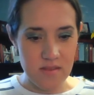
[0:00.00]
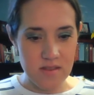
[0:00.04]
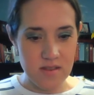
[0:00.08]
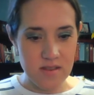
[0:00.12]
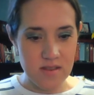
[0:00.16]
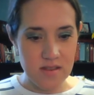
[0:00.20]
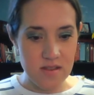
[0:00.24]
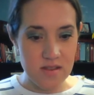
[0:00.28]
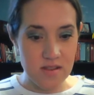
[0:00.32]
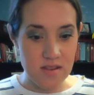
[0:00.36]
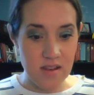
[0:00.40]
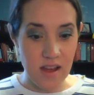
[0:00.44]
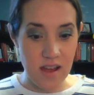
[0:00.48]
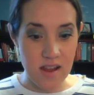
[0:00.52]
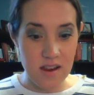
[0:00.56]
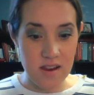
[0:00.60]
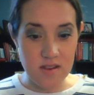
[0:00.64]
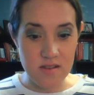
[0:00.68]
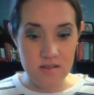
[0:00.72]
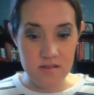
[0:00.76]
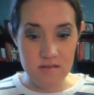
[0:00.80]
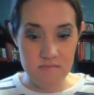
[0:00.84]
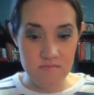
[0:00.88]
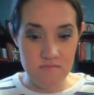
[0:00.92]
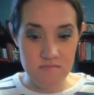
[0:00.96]
to kind
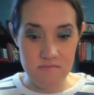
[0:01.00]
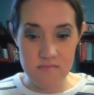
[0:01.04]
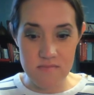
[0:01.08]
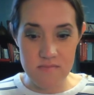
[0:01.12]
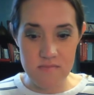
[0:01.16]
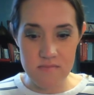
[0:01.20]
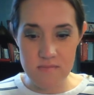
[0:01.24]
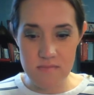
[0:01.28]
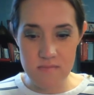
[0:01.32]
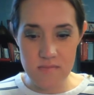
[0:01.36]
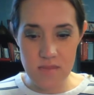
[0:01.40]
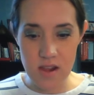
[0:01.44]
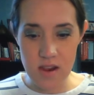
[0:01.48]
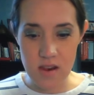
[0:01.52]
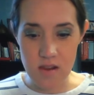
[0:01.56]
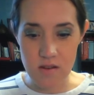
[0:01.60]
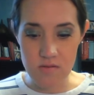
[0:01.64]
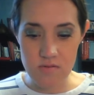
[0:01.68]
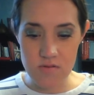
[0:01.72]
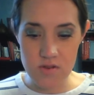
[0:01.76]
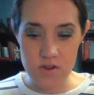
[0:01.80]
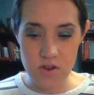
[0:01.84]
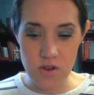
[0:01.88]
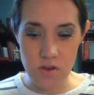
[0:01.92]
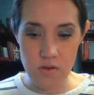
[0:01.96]
of you
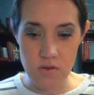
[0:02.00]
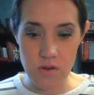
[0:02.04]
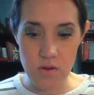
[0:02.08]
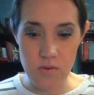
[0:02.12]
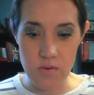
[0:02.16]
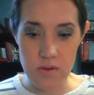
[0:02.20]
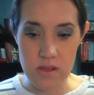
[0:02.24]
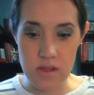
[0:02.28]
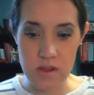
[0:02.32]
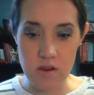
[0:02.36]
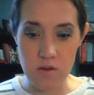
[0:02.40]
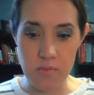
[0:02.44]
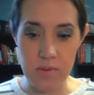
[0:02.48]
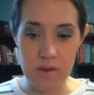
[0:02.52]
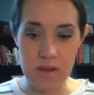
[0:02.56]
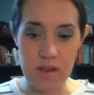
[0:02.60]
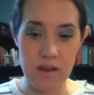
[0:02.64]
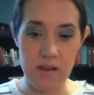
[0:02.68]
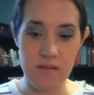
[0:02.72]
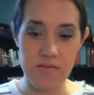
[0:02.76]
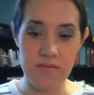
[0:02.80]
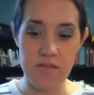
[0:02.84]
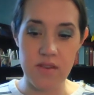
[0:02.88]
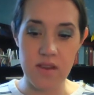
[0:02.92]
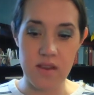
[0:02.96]
know show you a little
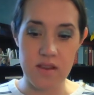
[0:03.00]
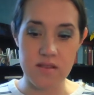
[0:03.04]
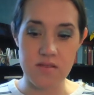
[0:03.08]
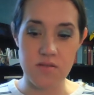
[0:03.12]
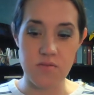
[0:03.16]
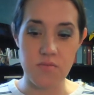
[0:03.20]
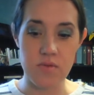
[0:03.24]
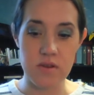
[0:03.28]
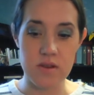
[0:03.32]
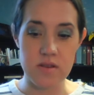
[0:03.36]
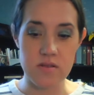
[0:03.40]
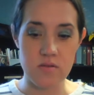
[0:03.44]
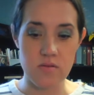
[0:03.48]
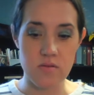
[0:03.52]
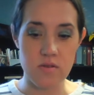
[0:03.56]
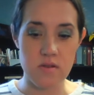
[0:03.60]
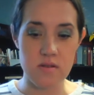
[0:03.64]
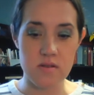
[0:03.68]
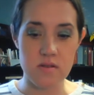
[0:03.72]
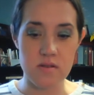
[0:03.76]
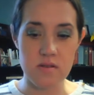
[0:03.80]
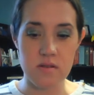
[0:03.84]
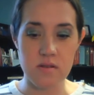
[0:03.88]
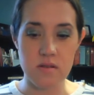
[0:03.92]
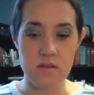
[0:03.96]
bit of this
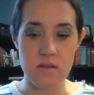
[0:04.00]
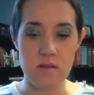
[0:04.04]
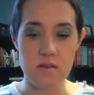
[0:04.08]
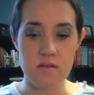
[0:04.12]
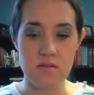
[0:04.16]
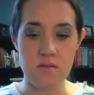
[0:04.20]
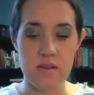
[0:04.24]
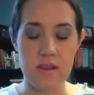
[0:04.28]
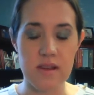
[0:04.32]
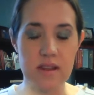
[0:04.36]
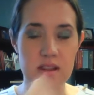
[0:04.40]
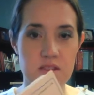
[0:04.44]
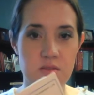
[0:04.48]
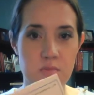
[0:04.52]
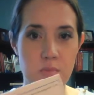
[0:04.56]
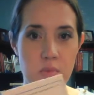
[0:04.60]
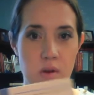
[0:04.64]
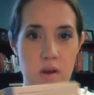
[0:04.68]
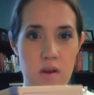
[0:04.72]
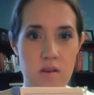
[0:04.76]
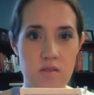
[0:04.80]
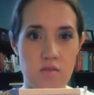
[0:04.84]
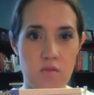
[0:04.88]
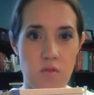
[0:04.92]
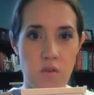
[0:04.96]
resource. So again, it's
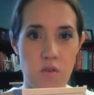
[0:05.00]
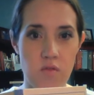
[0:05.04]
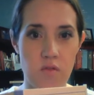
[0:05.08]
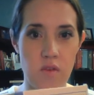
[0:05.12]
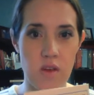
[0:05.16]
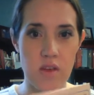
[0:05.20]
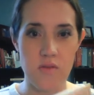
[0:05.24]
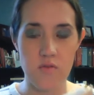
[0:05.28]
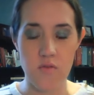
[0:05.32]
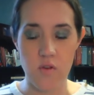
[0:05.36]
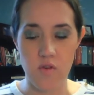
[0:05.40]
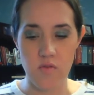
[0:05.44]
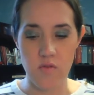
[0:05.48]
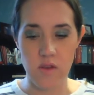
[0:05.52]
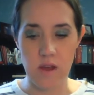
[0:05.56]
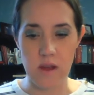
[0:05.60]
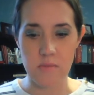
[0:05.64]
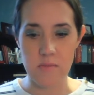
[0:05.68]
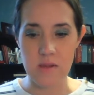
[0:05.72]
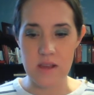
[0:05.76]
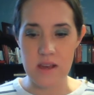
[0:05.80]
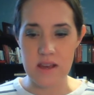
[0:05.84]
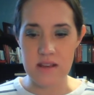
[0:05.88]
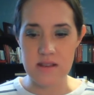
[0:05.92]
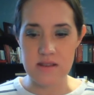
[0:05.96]
prayers for faithful
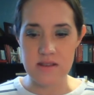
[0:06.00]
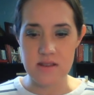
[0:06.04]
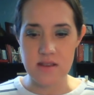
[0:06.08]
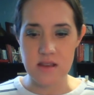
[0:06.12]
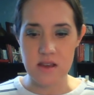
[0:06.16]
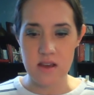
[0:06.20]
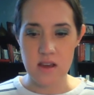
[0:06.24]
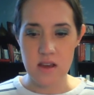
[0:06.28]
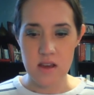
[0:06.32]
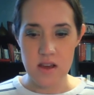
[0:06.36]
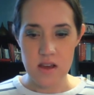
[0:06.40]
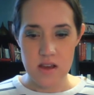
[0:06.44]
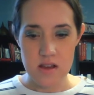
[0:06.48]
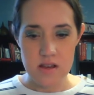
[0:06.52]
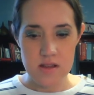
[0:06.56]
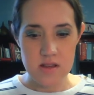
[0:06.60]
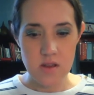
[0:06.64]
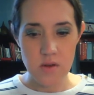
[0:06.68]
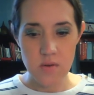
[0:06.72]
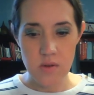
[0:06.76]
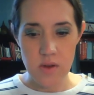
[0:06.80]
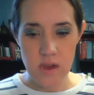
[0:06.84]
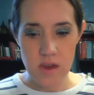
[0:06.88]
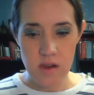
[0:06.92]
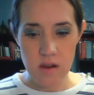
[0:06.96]
families.
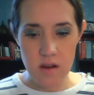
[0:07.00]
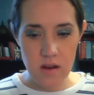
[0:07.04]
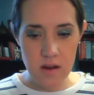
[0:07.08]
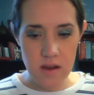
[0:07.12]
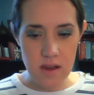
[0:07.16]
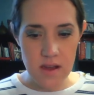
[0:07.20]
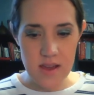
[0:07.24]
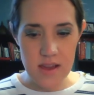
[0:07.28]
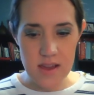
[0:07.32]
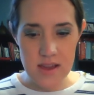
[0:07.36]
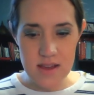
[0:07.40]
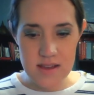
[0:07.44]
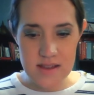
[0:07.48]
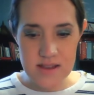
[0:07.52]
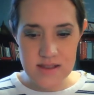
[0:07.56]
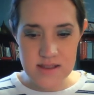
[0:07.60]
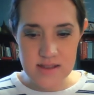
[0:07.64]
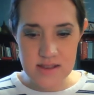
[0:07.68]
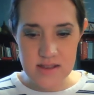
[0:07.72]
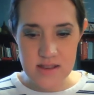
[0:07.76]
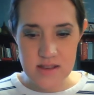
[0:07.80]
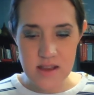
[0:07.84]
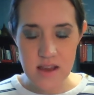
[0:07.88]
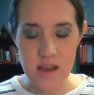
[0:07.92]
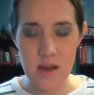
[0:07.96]
So here
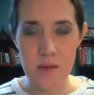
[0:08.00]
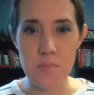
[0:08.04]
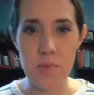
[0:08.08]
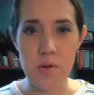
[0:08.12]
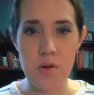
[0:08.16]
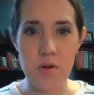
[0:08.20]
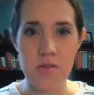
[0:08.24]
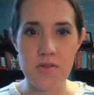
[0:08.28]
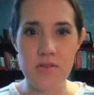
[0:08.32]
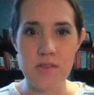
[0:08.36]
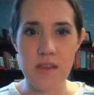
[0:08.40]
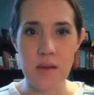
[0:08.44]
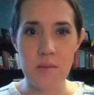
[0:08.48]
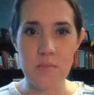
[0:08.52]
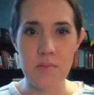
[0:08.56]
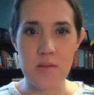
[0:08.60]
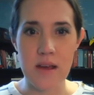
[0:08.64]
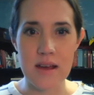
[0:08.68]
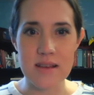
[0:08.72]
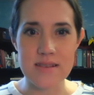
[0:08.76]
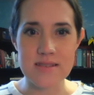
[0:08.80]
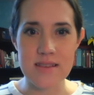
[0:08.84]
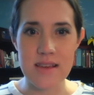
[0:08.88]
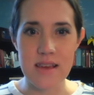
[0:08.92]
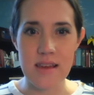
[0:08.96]
is a birthday
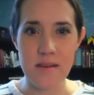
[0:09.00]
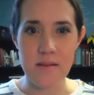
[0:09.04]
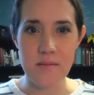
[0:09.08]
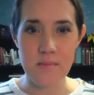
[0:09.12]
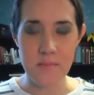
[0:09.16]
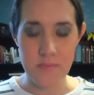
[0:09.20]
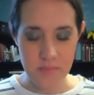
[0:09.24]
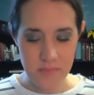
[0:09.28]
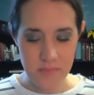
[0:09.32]
blessing.